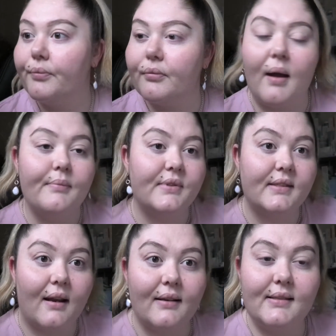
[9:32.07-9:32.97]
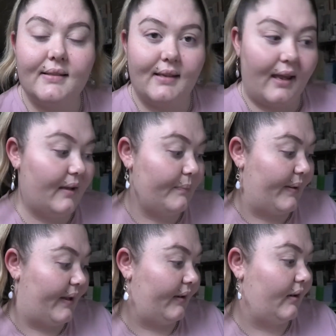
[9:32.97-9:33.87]
I'm starting to see it,
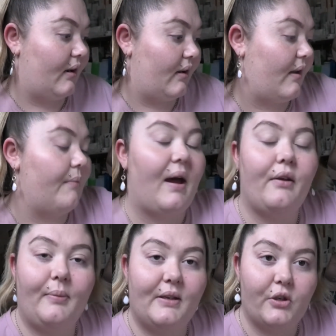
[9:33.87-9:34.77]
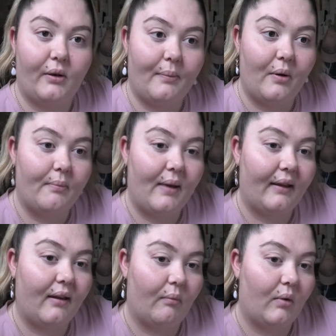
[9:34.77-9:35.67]
but it might not be showing up on my
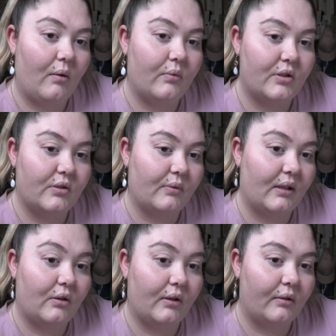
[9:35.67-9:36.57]
camera, which is really annoying.